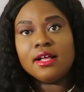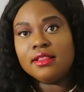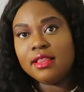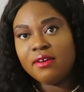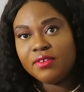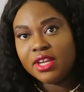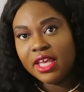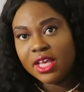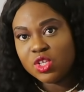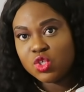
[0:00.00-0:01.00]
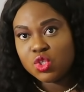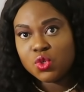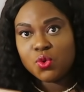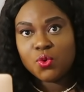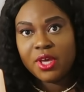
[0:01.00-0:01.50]
11-inch
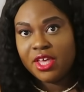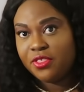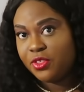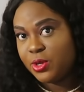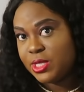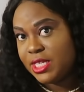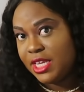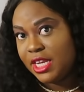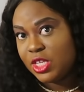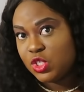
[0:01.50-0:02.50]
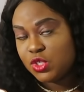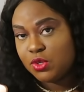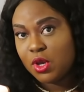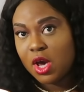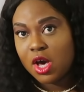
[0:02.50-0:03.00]
to a
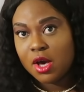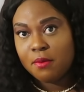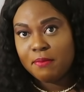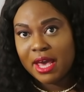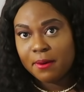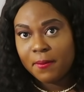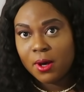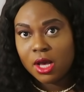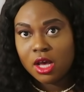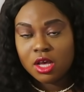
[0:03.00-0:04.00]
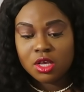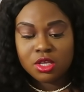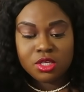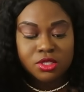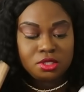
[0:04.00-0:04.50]
13-inch MacBook.
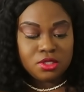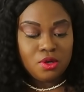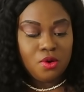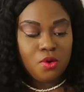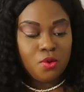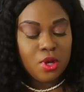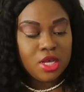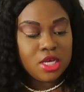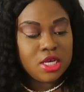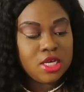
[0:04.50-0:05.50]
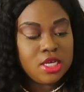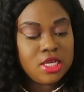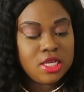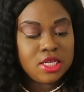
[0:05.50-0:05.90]
So a